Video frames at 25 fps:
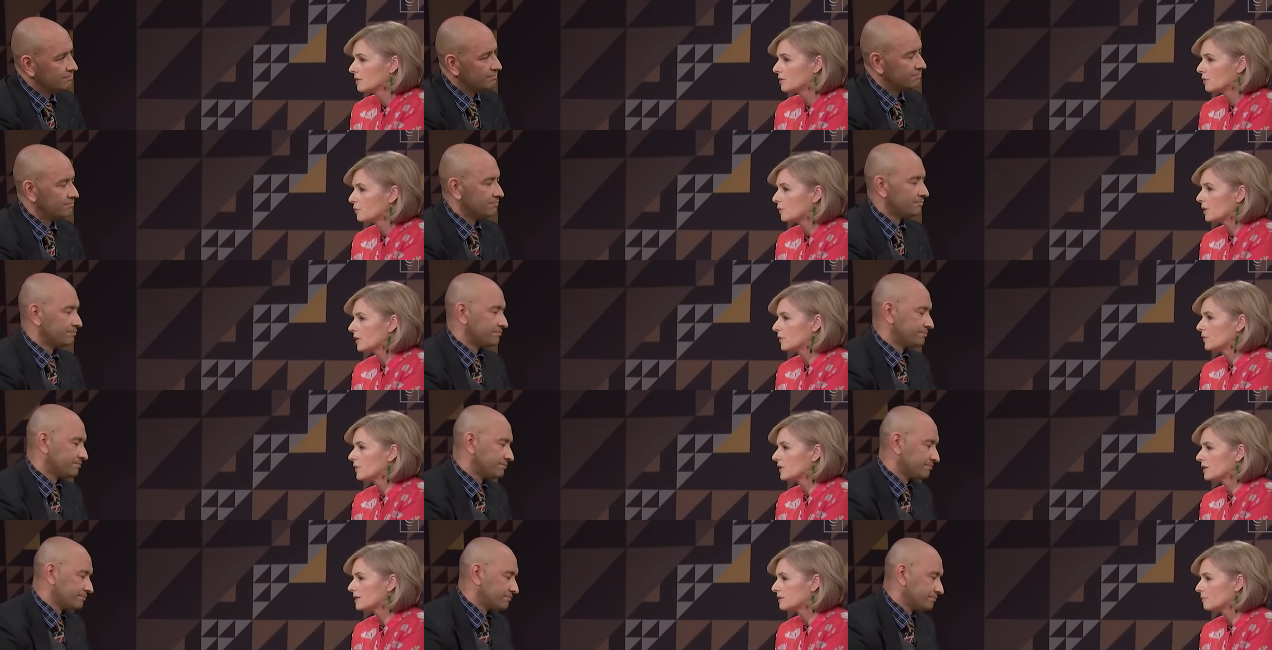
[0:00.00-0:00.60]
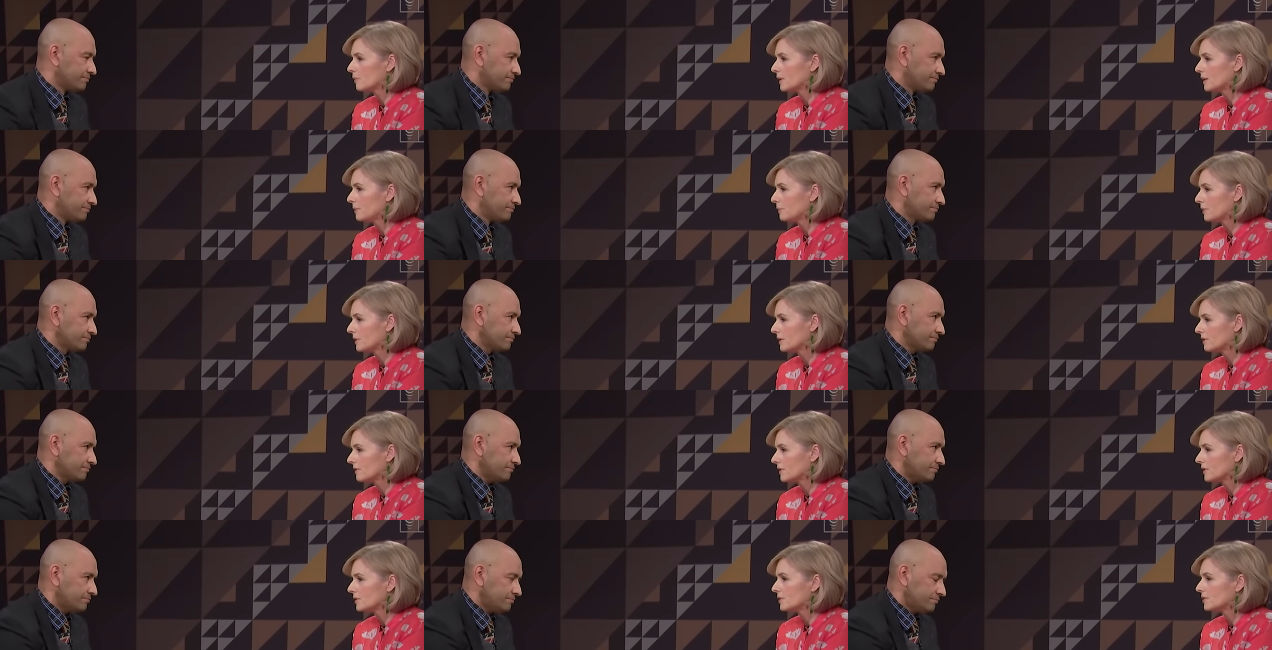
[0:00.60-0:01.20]
Speaker 1: the wealthiest people
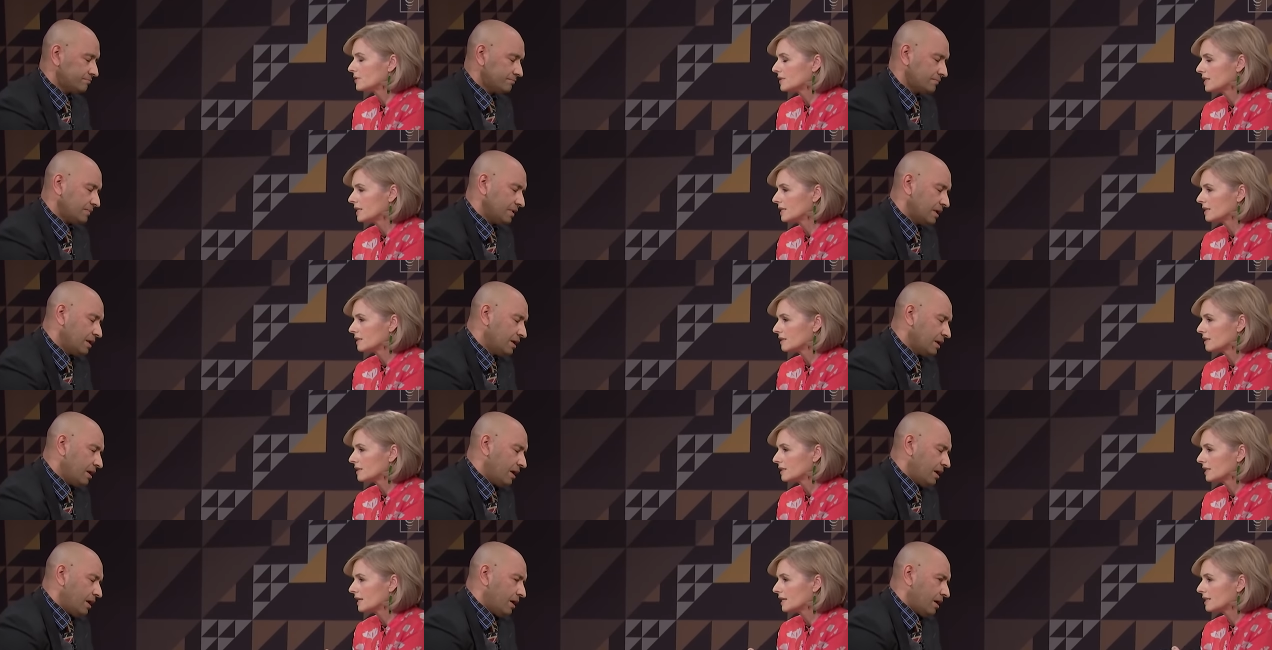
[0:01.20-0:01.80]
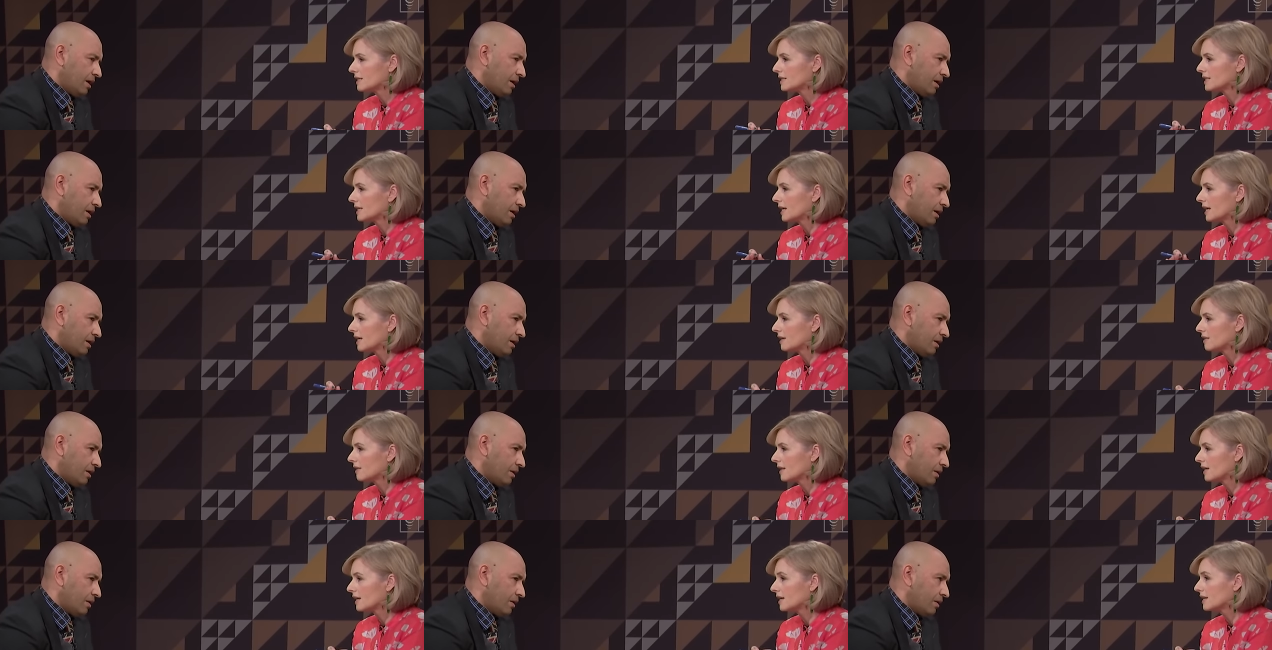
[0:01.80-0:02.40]
in New Zealand and
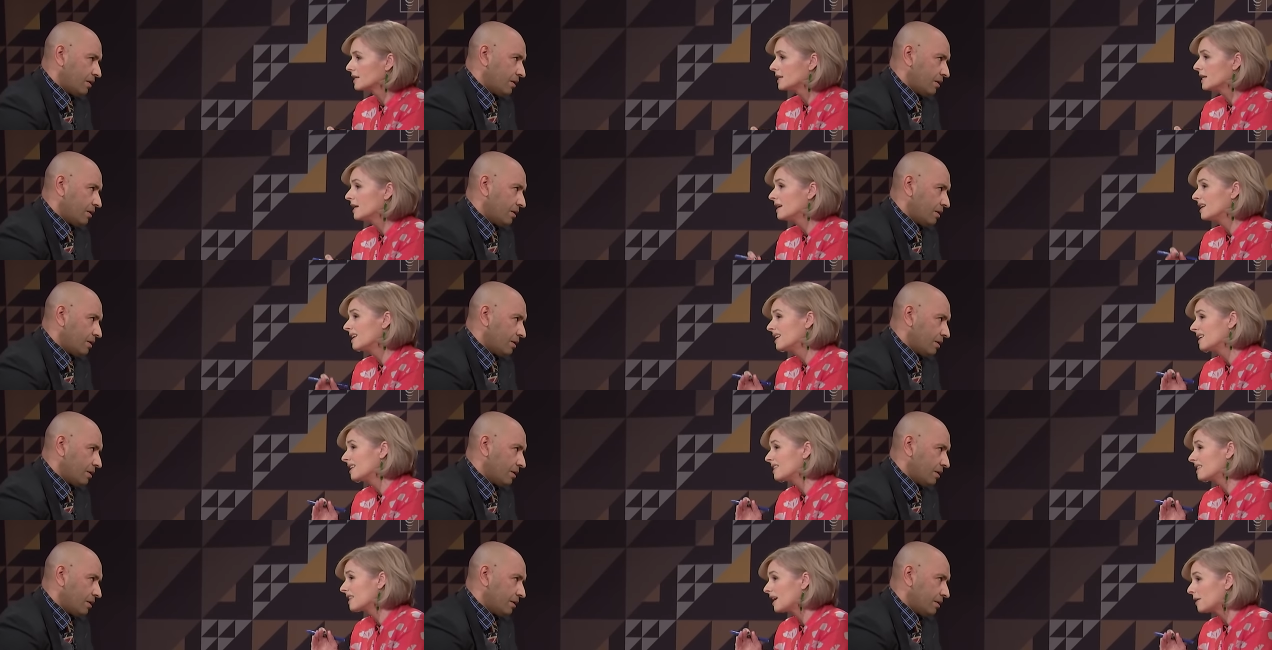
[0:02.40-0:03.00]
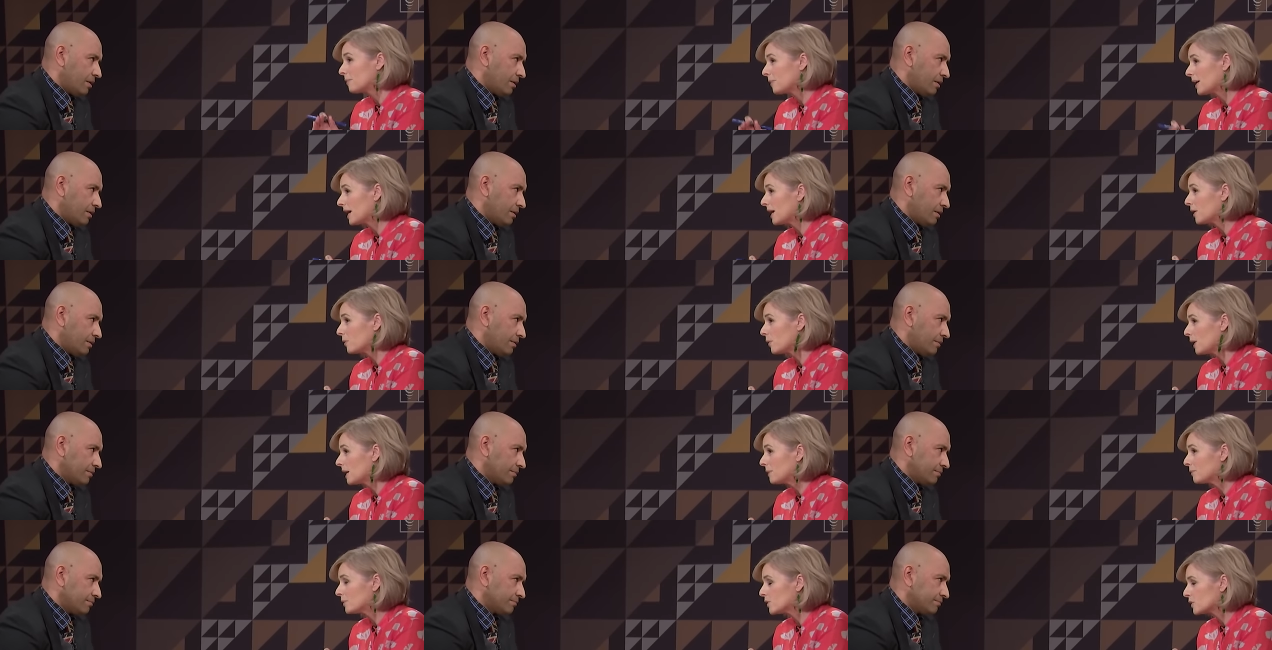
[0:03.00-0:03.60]
saying that they pay
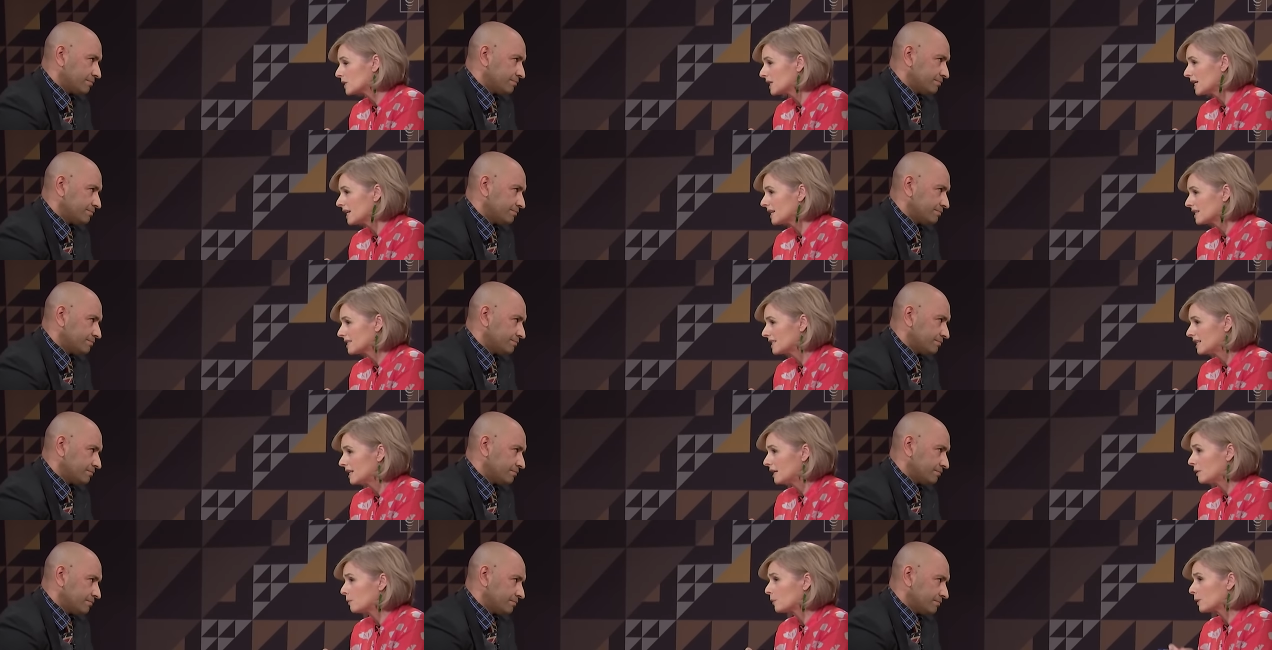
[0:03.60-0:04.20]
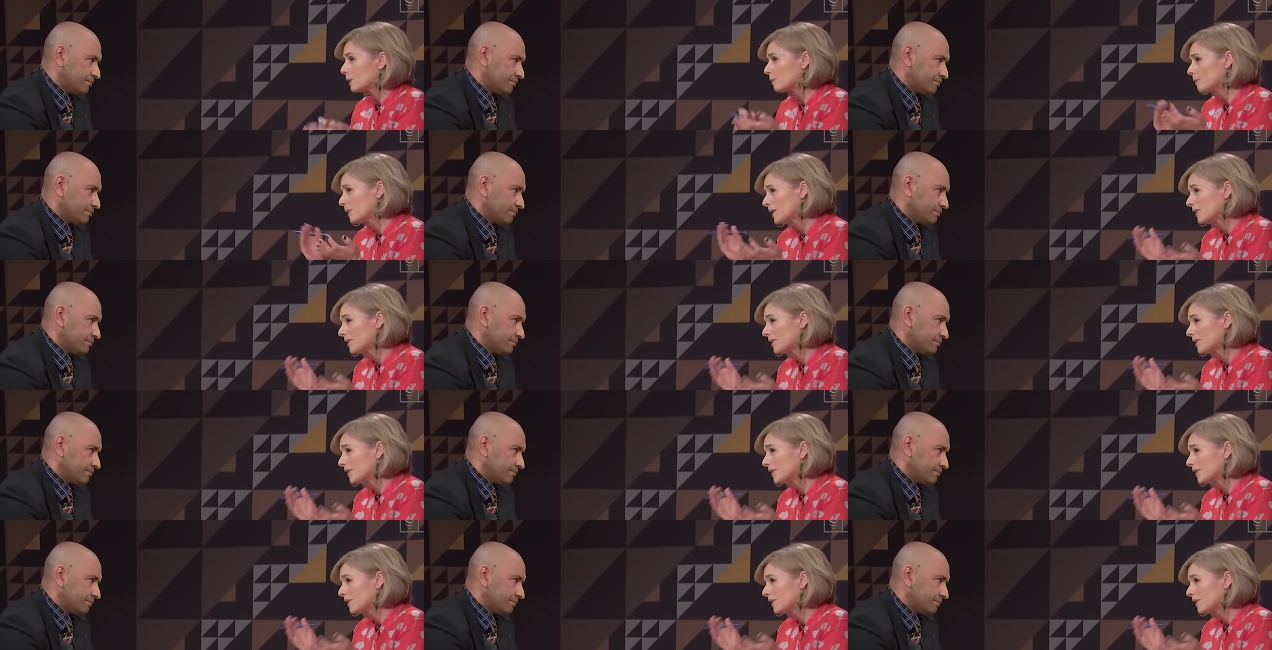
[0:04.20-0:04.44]
way more tax than everyone,